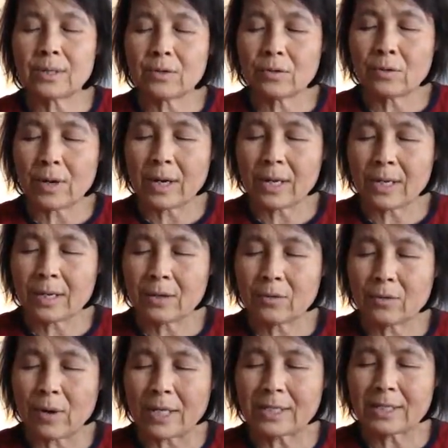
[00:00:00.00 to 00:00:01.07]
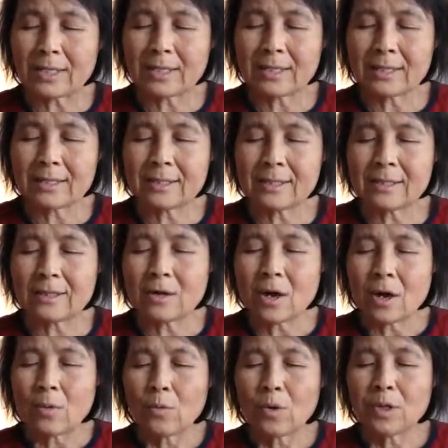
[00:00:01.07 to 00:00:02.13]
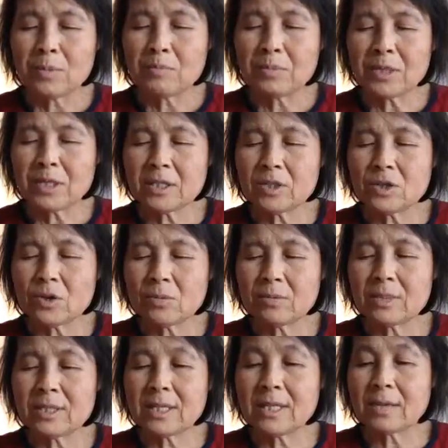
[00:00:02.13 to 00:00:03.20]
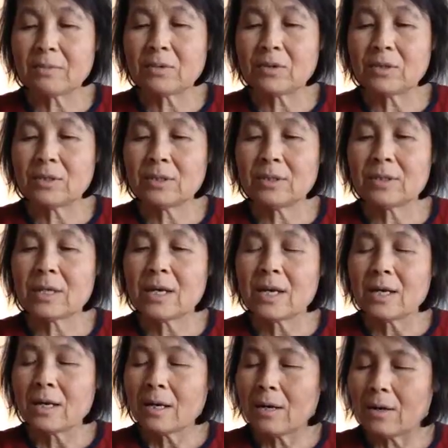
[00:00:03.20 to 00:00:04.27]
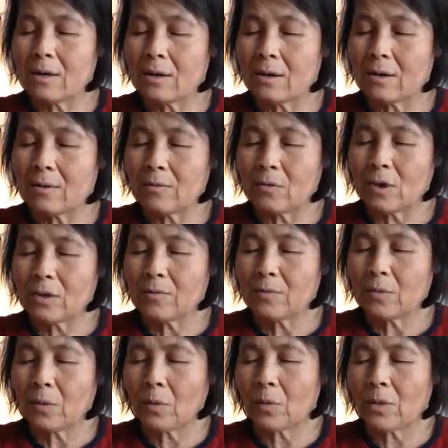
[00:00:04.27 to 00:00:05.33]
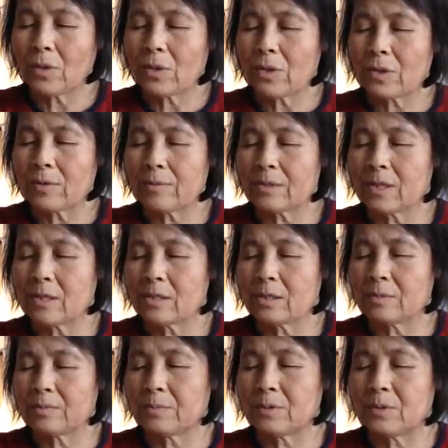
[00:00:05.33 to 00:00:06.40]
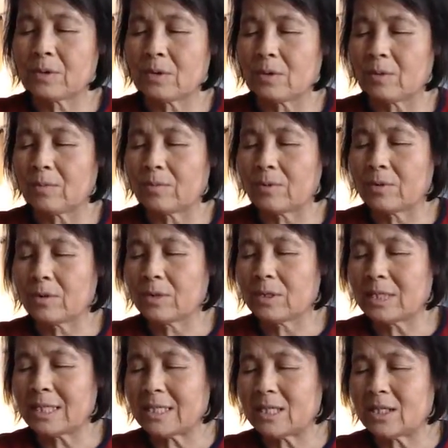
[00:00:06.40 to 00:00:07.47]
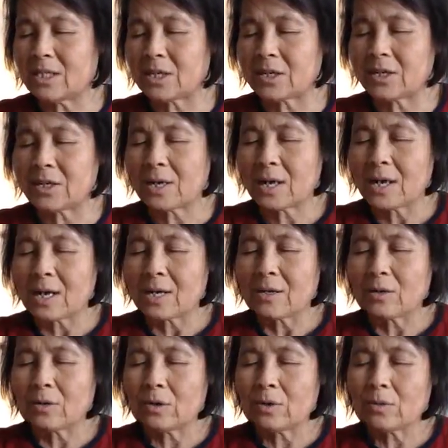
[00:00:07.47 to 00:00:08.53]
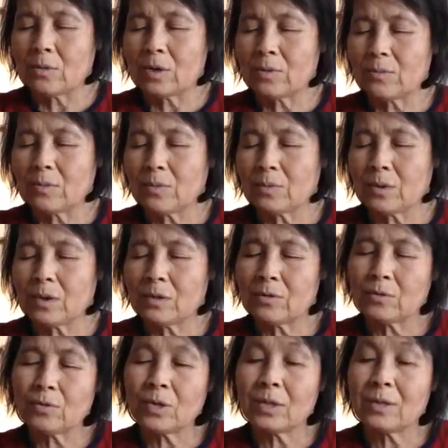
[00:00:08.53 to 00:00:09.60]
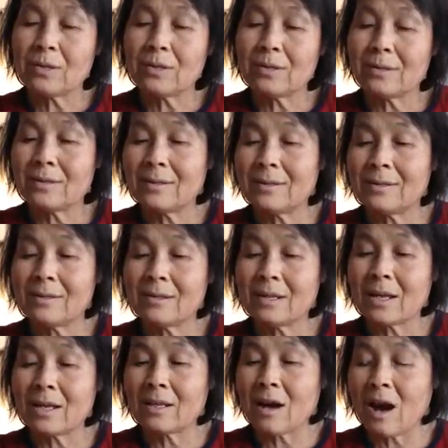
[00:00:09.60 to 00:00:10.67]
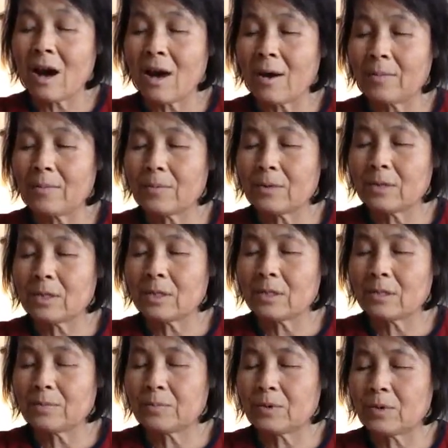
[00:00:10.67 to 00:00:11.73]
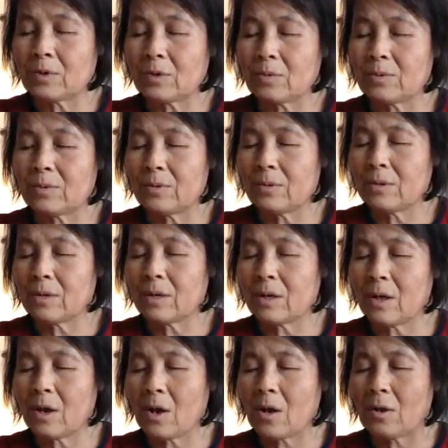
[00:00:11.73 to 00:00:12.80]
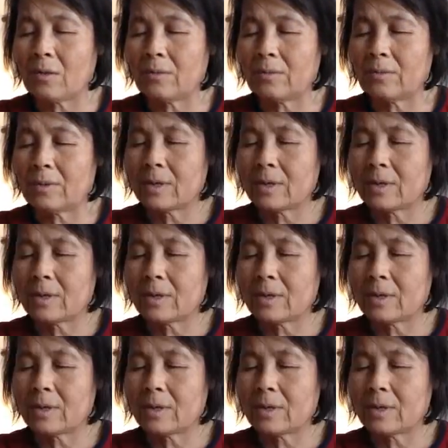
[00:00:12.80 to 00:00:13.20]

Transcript: grated, one pinch of cinnamon, uh, one fourth of teaspoon of ginger, uh, one uh, one and half teaspoon of clove,